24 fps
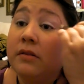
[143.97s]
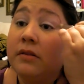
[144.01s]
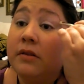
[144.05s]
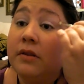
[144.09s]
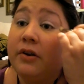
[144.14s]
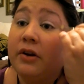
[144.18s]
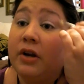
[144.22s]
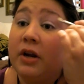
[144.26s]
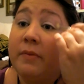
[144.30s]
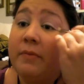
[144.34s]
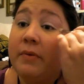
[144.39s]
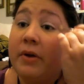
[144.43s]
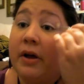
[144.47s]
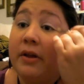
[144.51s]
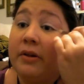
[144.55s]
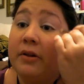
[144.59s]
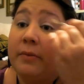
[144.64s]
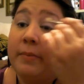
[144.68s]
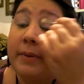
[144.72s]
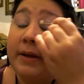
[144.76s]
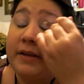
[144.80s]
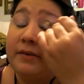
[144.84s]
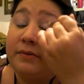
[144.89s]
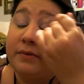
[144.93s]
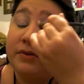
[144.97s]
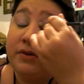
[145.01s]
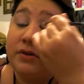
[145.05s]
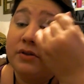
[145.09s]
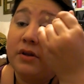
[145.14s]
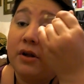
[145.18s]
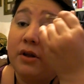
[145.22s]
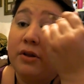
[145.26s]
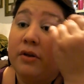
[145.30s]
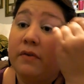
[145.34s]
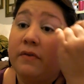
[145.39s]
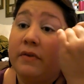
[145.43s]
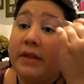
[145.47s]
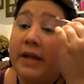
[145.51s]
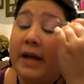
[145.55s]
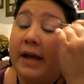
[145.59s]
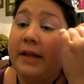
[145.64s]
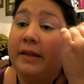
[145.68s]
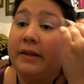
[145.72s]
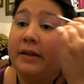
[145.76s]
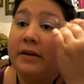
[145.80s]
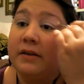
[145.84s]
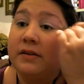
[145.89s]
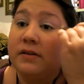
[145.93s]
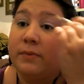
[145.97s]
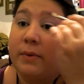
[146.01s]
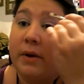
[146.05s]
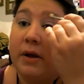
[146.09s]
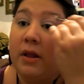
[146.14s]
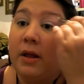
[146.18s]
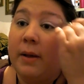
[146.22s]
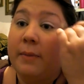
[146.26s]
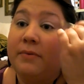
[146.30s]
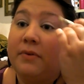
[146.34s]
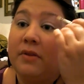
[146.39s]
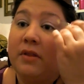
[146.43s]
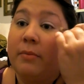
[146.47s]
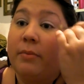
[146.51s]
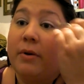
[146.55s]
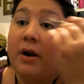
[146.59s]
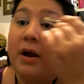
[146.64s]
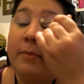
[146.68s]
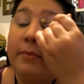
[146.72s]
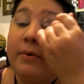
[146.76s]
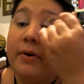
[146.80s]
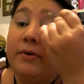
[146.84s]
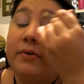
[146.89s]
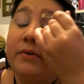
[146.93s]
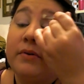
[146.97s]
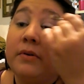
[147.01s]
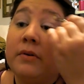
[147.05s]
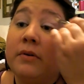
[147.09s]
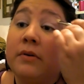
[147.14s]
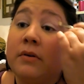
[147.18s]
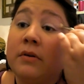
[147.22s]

the cream color base, which is all over the eyelid as well, up to the brow bone.